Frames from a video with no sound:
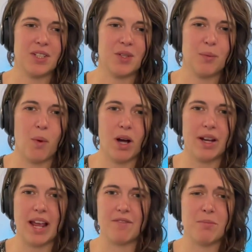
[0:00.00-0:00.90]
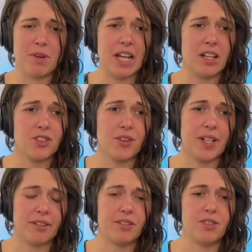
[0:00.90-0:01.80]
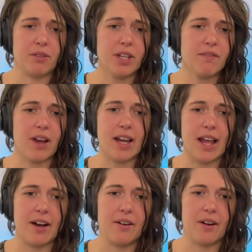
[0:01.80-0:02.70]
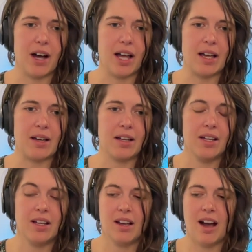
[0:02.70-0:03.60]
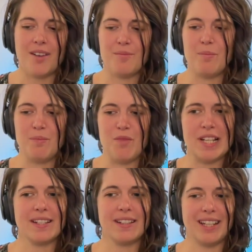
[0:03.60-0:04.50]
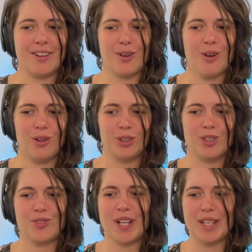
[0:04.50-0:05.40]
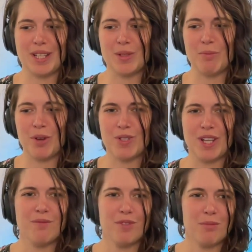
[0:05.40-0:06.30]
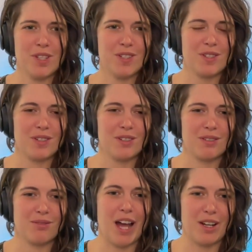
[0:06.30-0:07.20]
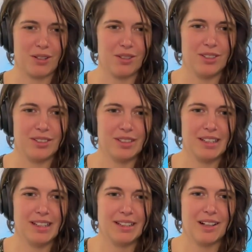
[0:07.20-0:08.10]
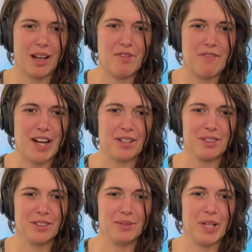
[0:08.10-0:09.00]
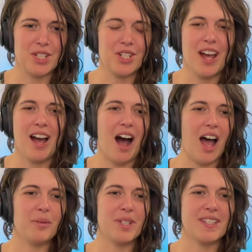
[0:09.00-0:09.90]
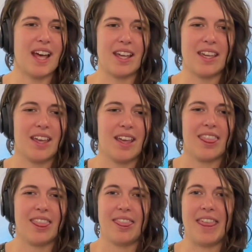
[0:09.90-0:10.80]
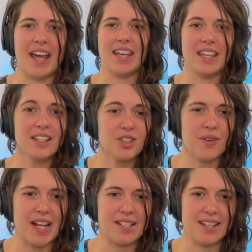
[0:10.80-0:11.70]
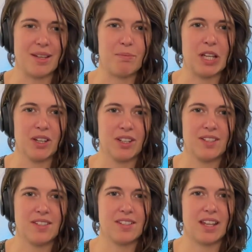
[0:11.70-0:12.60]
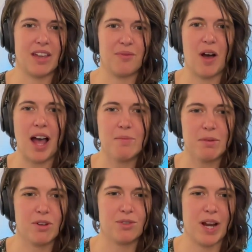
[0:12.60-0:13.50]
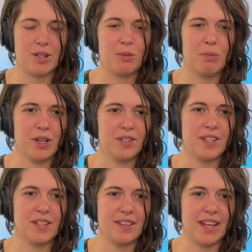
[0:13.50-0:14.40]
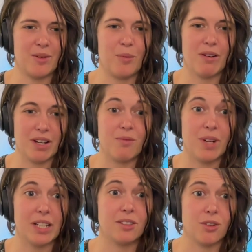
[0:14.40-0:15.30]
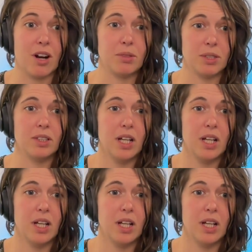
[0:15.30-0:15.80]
to what everybody in Australia is doing right now, uh, I've recently got called Australia's most infamous radical, climate radical, which I was like, that is crazy because if I'm the most radical person, then we're in real trouble.